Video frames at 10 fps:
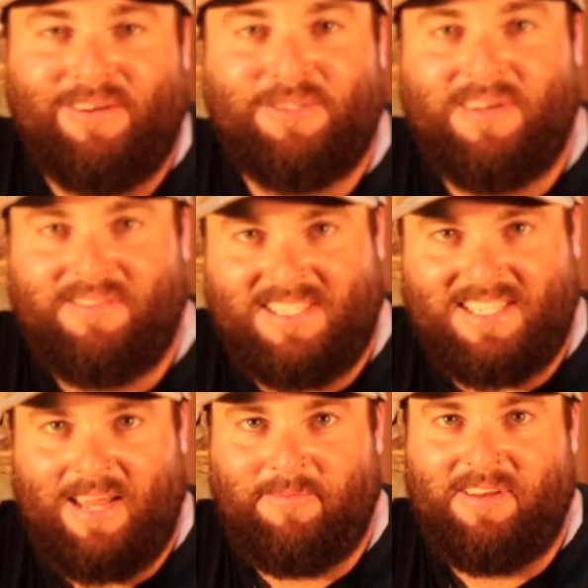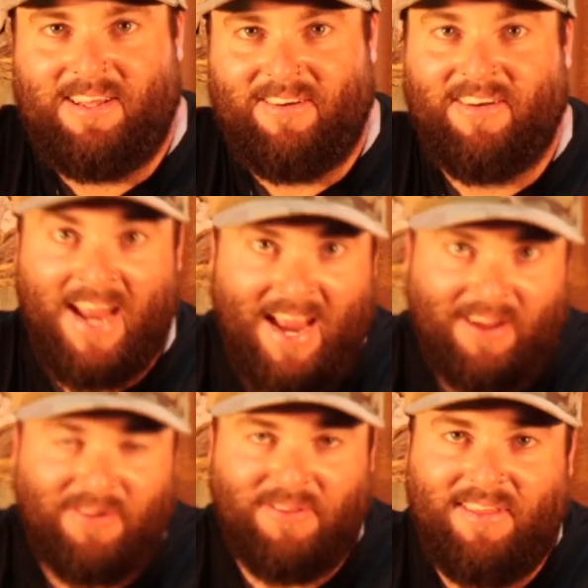was a bit of a skeptic on
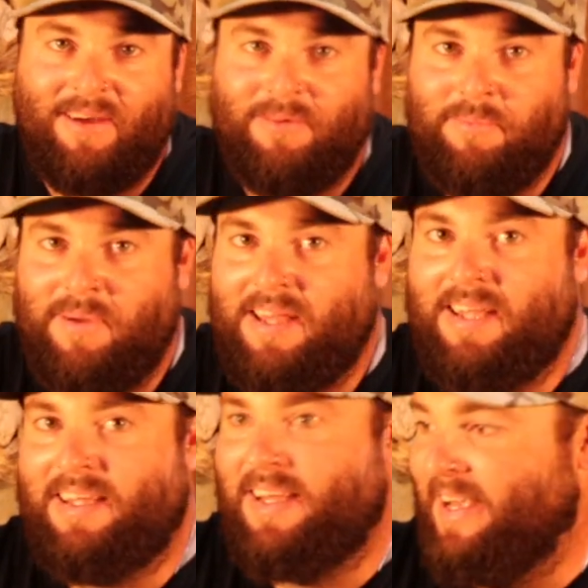how good they would be,